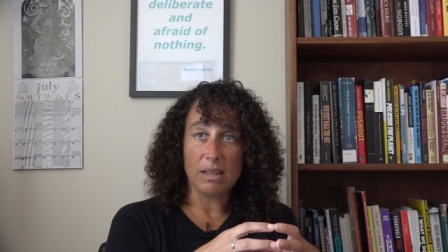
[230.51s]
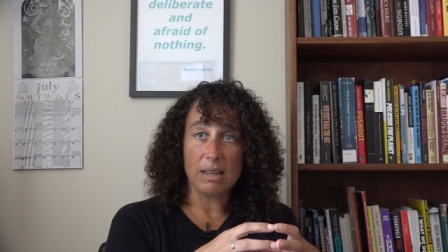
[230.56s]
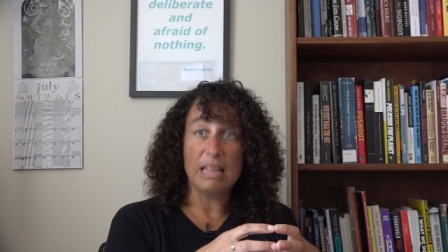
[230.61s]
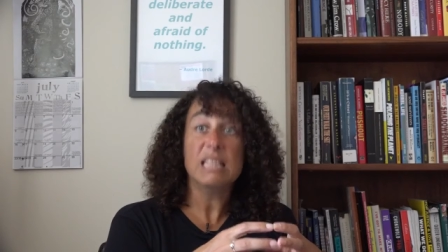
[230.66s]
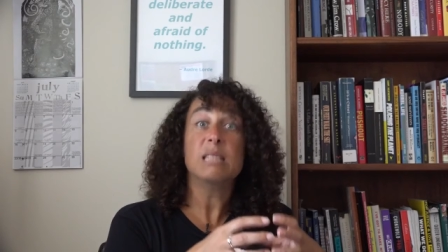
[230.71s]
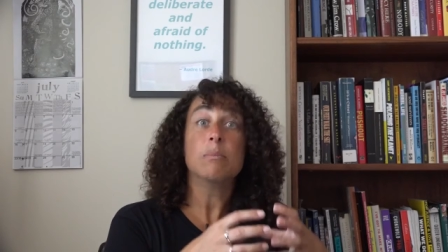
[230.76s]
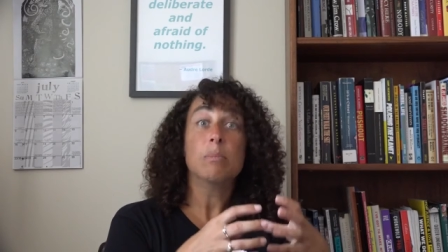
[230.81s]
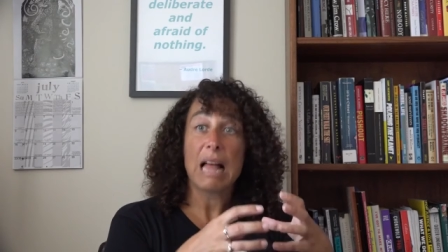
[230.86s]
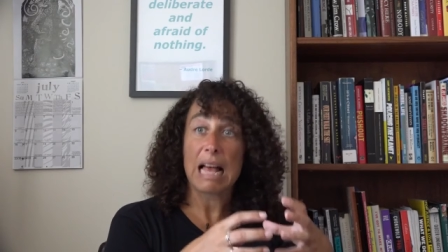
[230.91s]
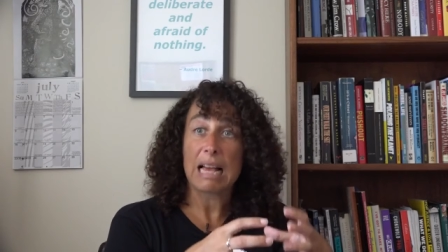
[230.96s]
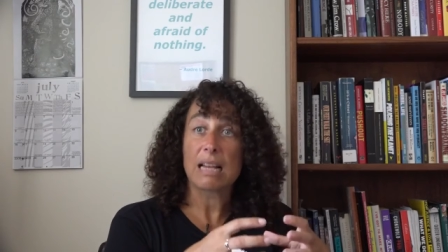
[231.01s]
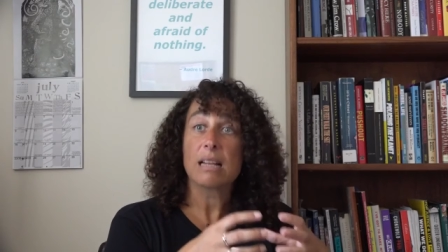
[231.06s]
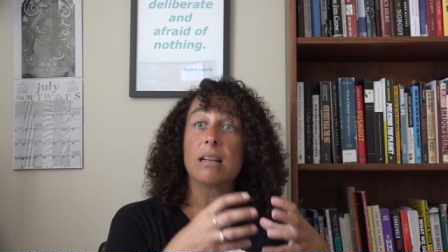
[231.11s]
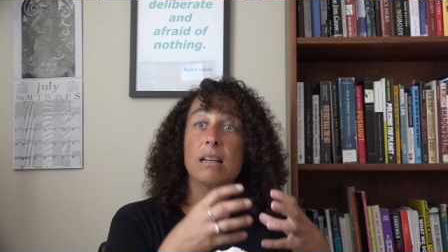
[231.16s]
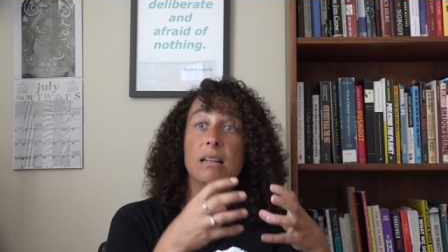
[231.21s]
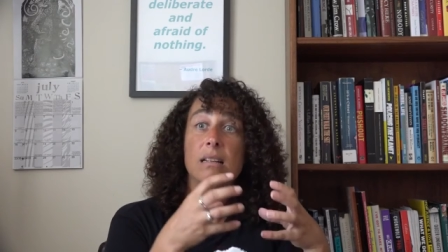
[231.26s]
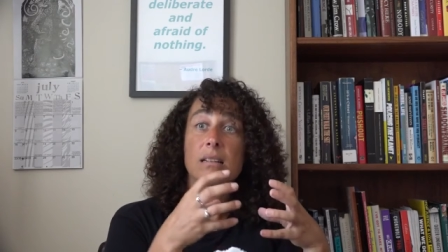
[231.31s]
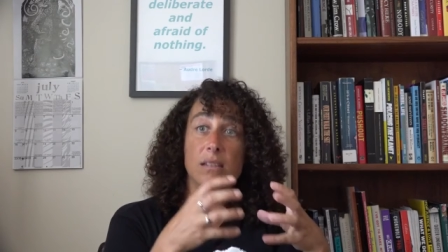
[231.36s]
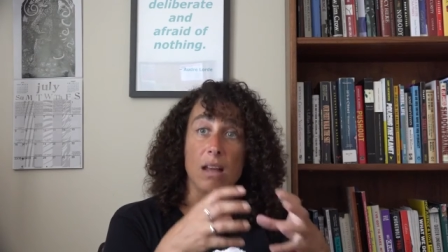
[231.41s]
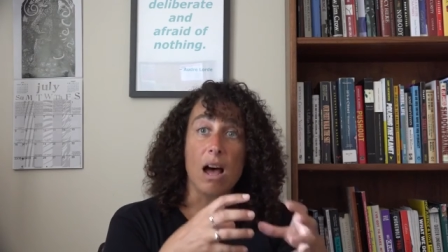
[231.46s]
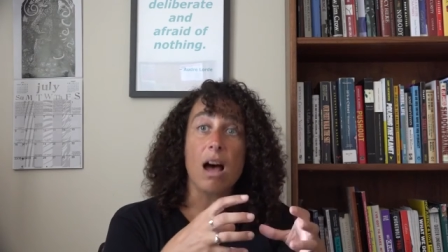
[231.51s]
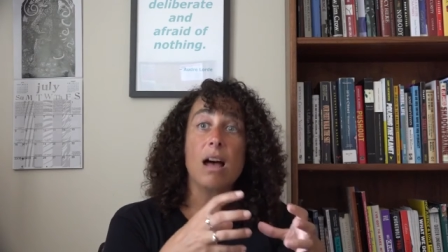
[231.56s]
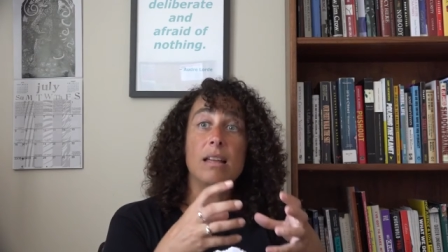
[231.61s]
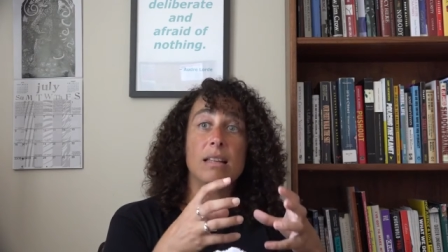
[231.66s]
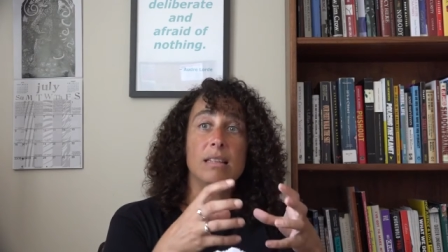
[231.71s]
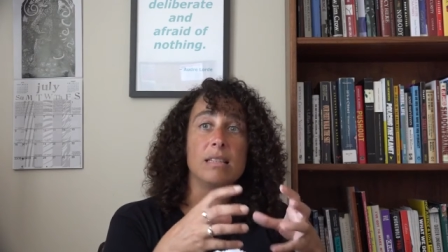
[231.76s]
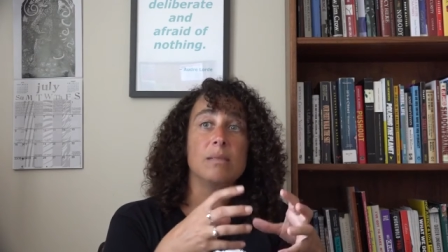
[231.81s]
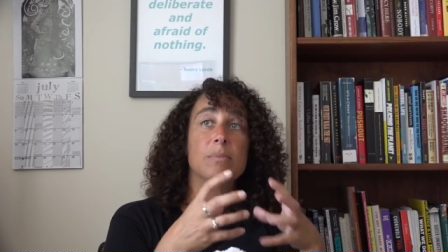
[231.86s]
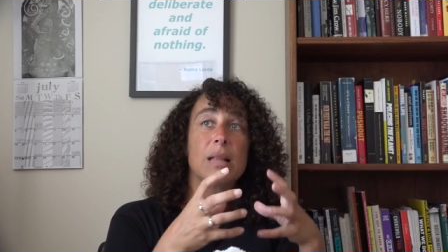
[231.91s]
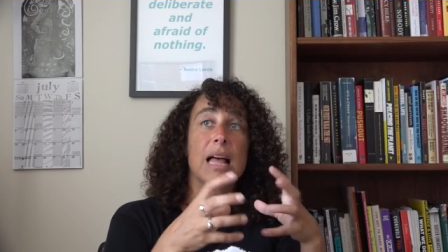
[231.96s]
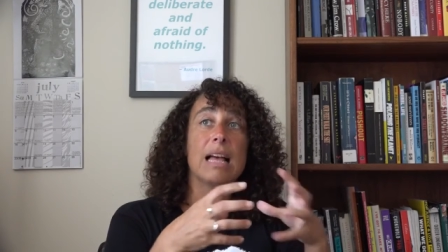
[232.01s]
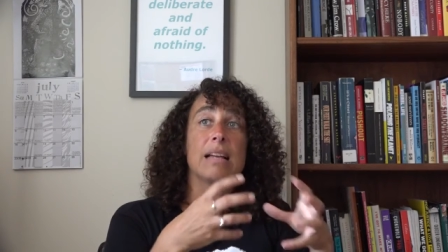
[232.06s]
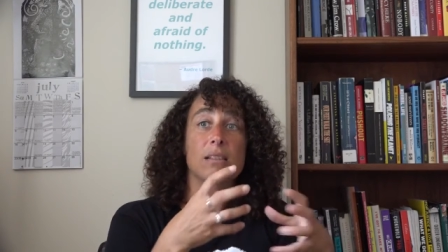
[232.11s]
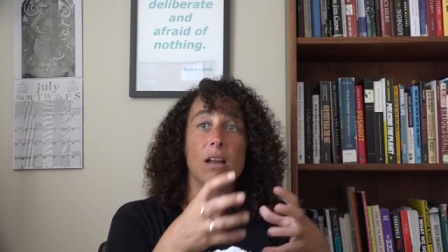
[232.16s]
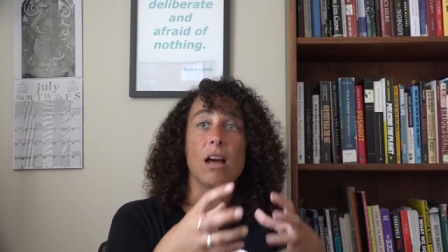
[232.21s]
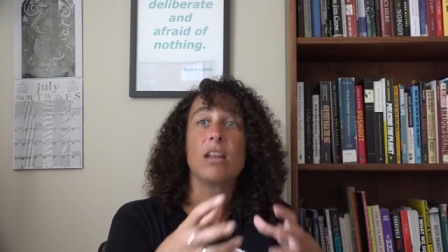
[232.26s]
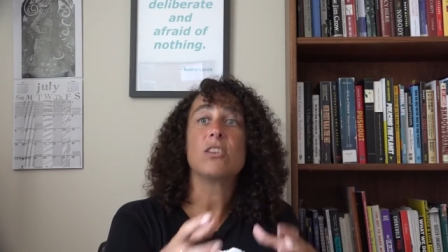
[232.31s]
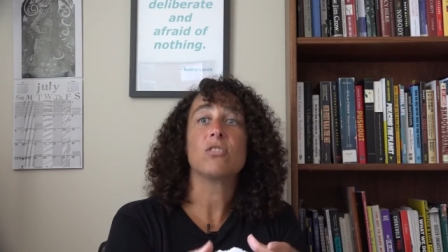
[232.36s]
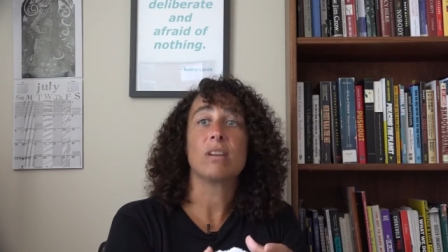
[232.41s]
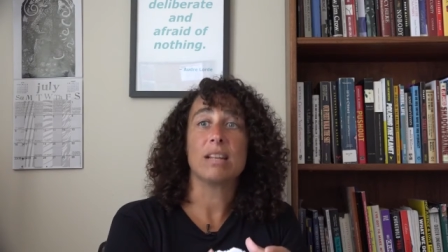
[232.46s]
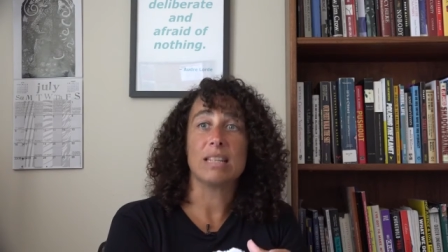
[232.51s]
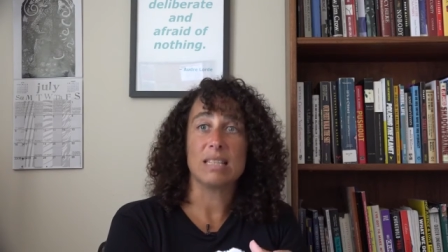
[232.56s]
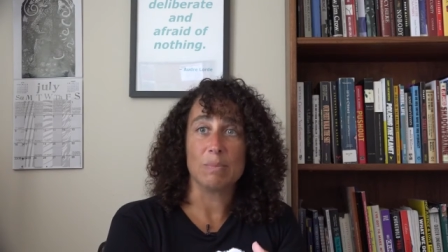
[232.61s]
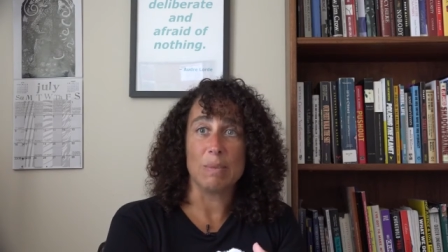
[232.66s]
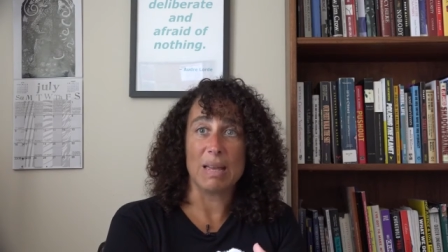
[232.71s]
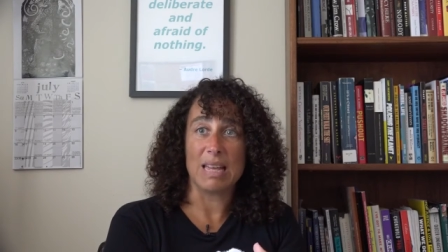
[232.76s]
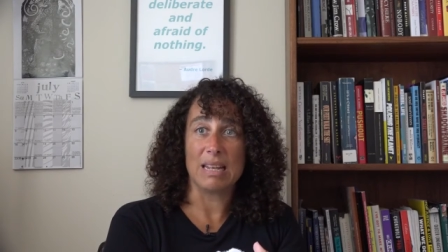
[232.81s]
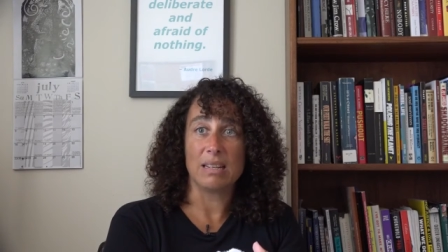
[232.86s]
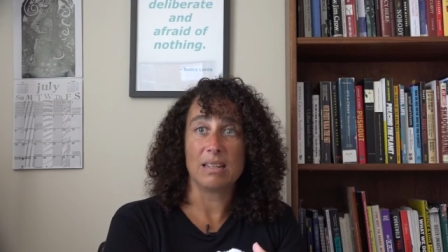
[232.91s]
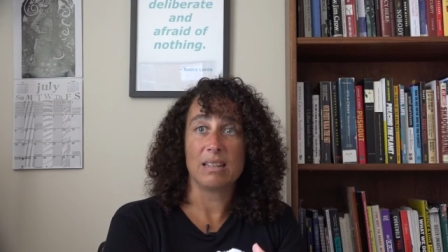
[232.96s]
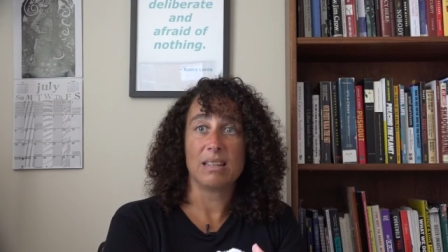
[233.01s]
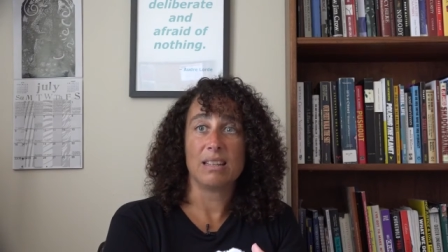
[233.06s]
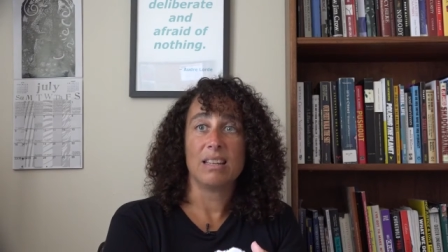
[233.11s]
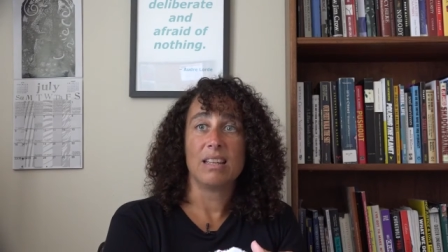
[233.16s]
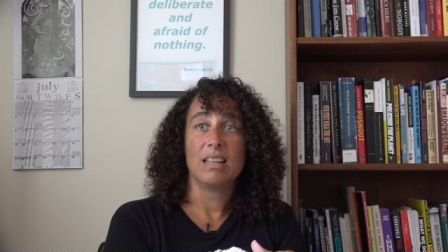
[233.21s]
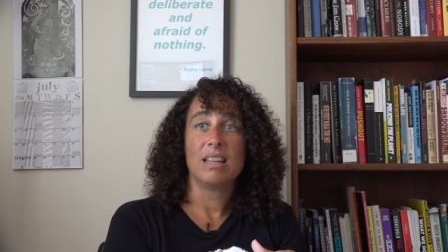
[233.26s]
It's Black, not trans men.